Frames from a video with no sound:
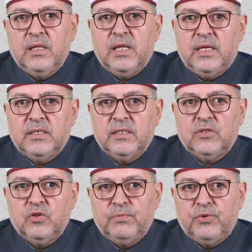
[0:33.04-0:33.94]
that is
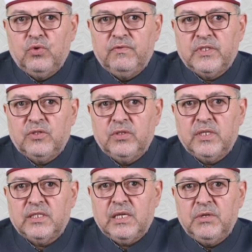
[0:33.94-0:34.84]
to improve
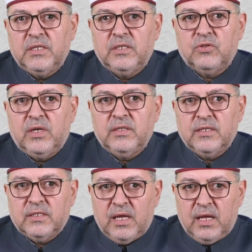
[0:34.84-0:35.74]
students' ability to
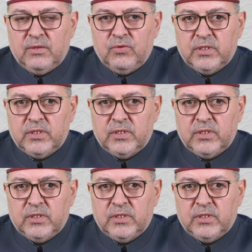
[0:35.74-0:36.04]
understand